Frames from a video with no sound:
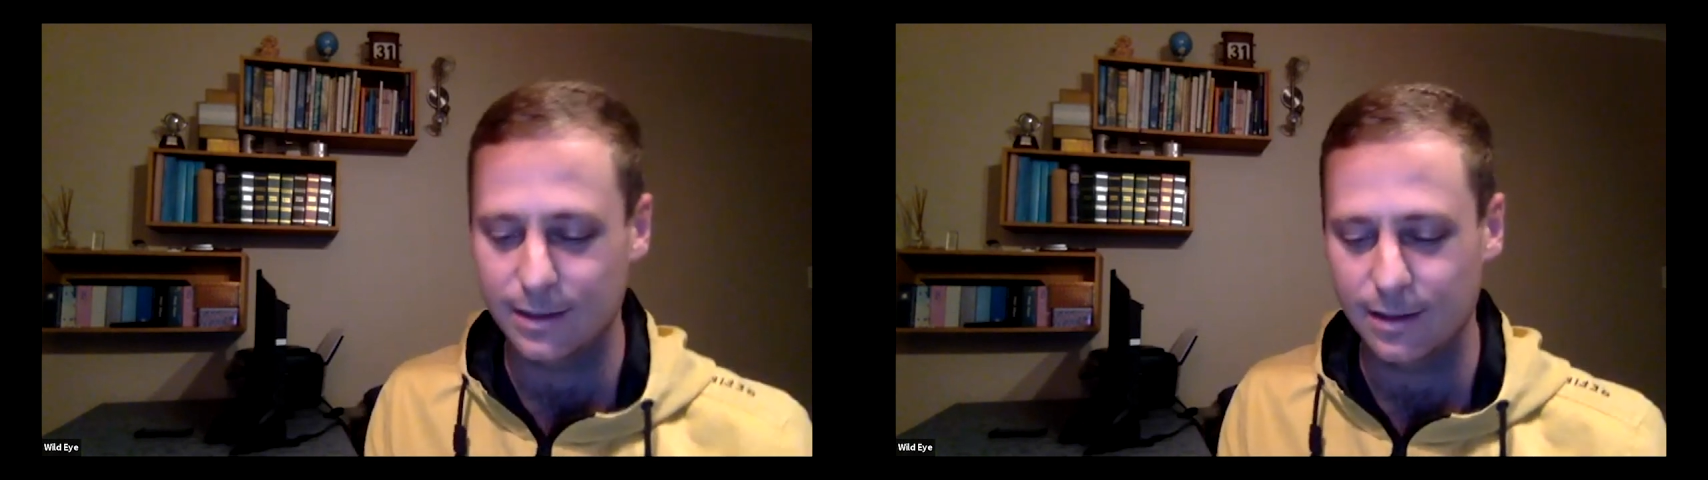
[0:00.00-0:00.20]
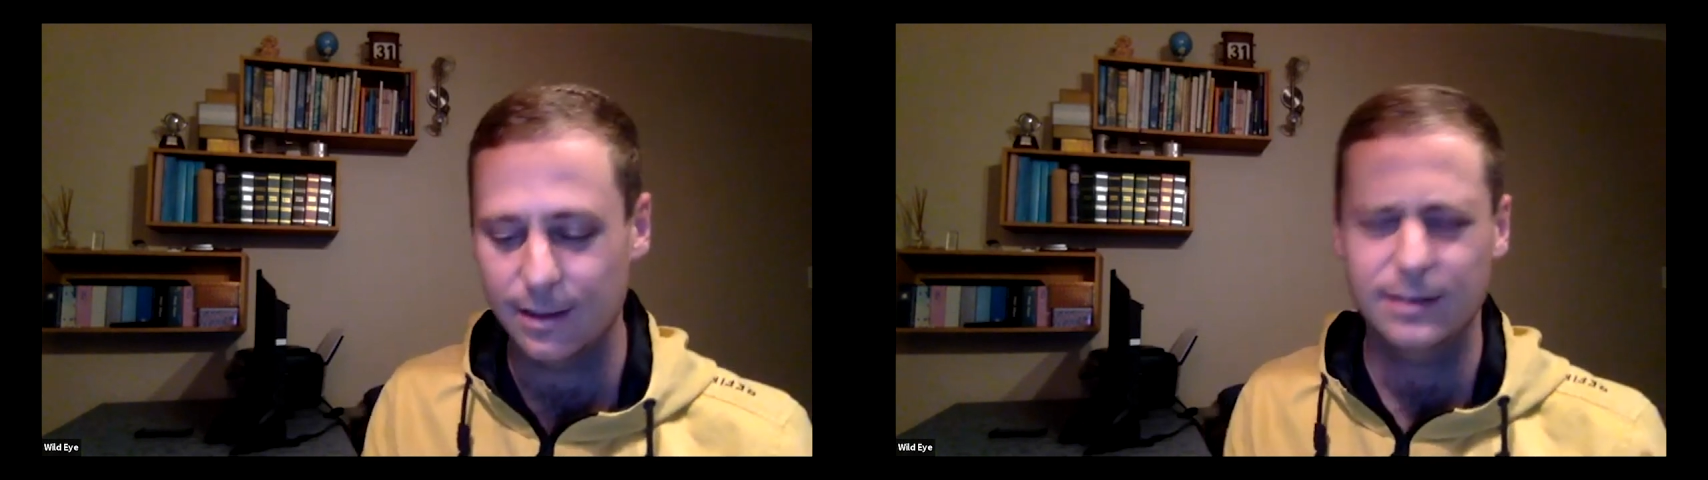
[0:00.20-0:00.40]

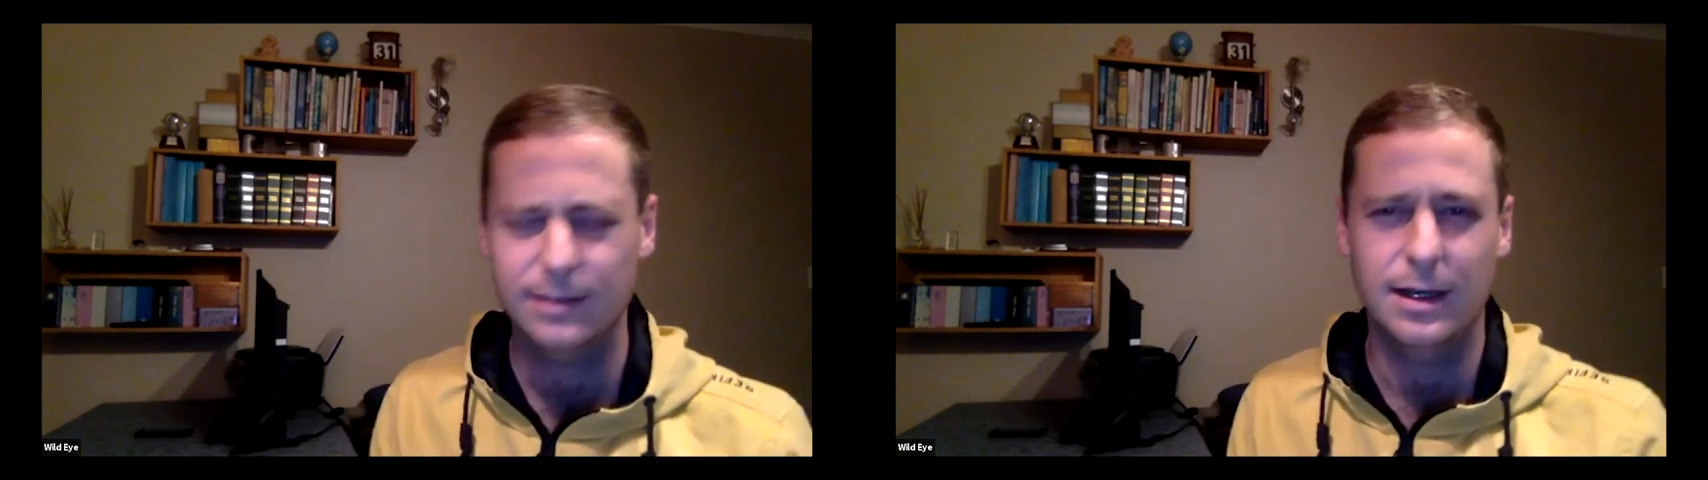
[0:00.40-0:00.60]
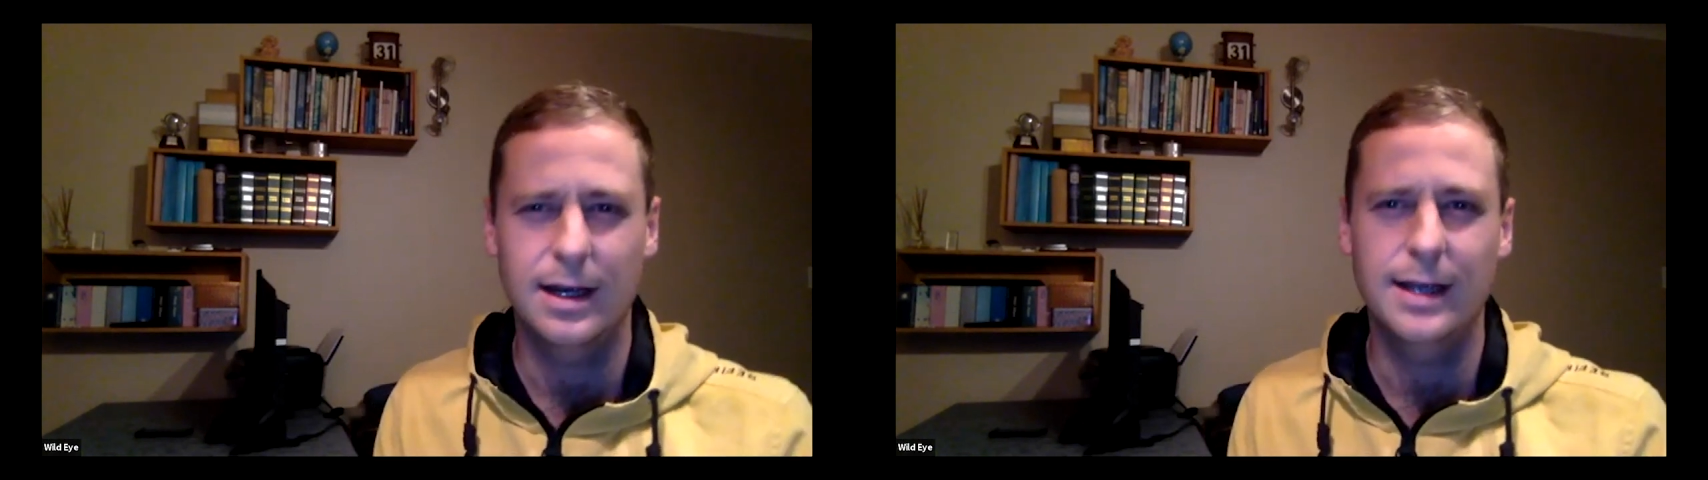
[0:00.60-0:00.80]
and
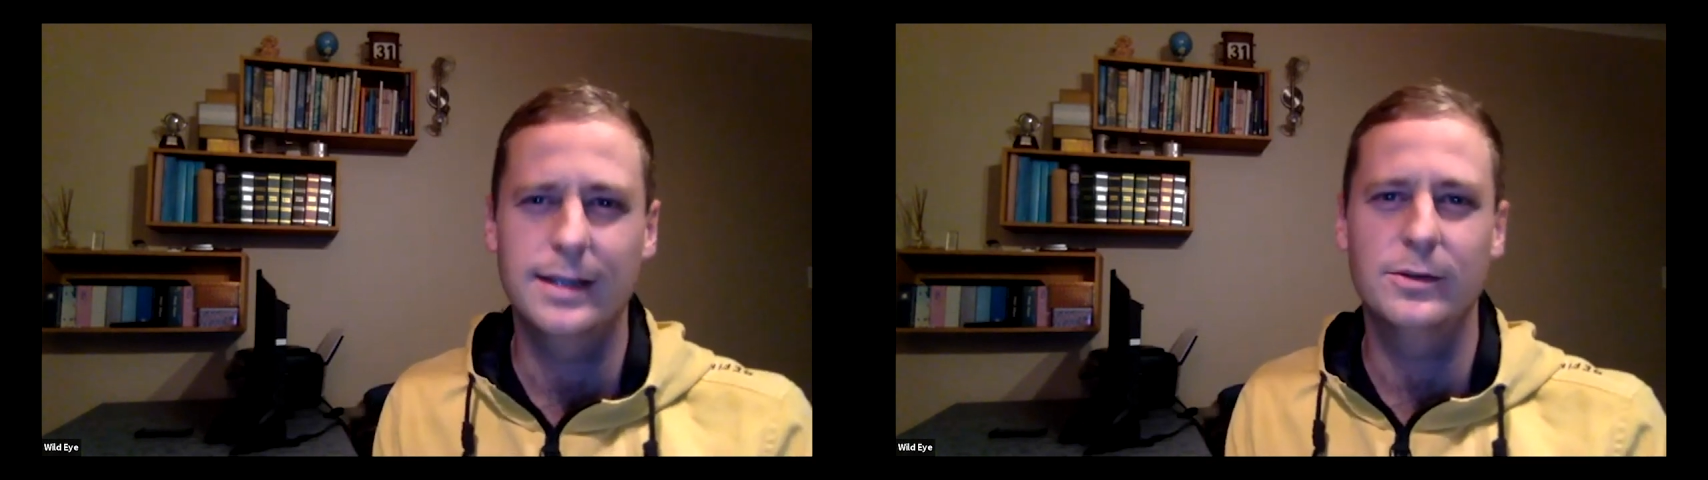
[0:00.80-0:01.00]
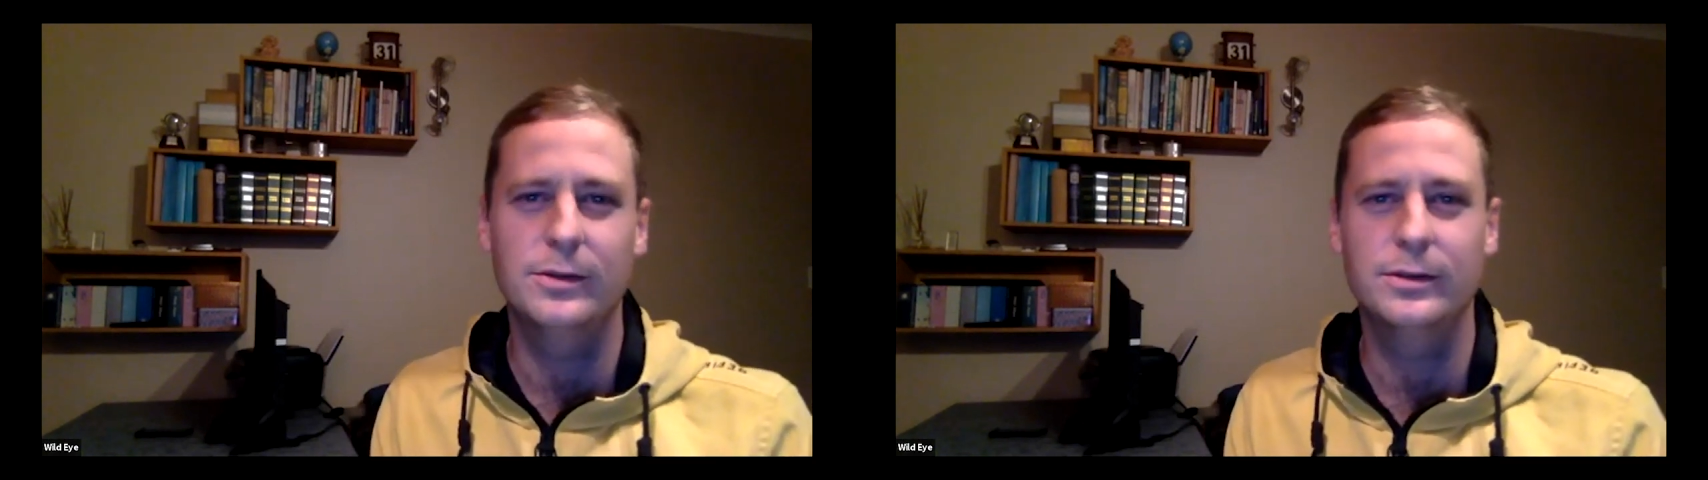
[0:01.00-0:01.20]
things I
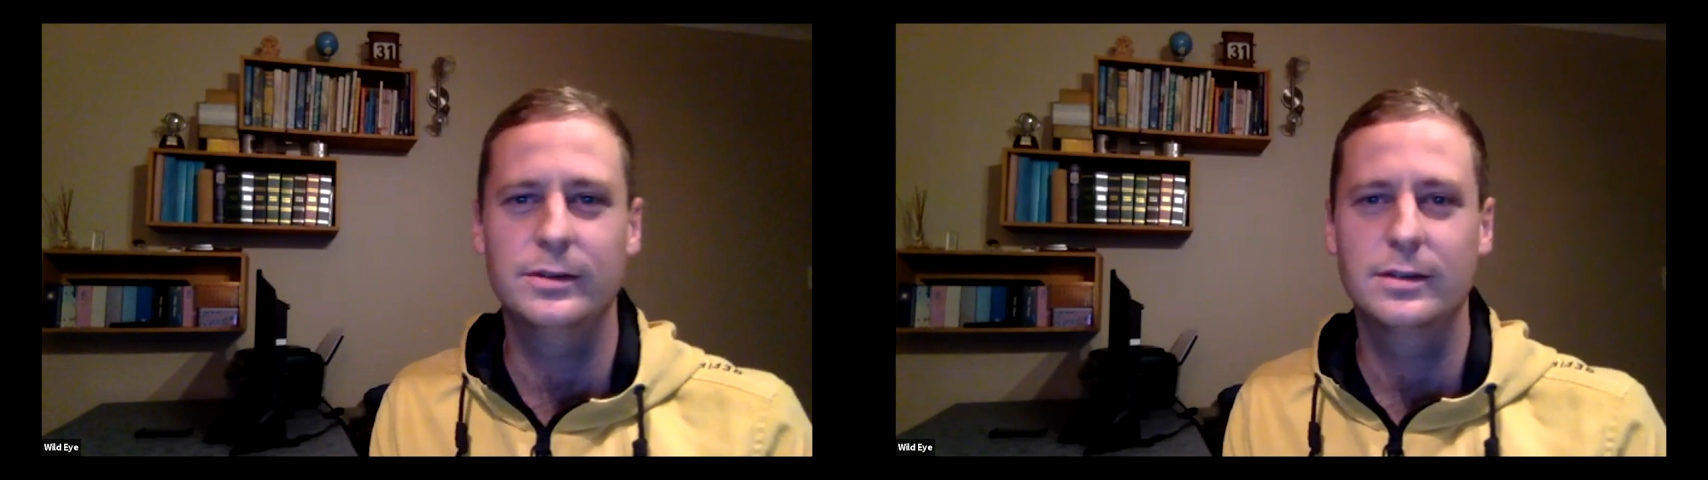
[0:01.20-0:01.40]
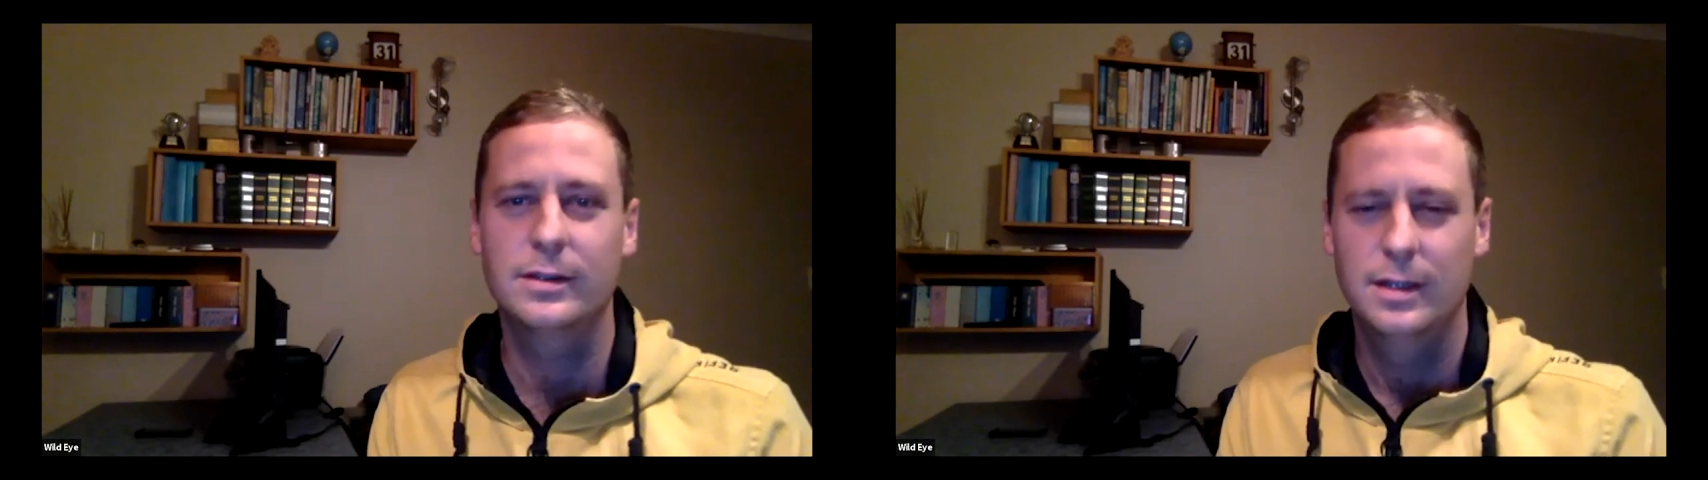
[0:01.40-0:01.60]
use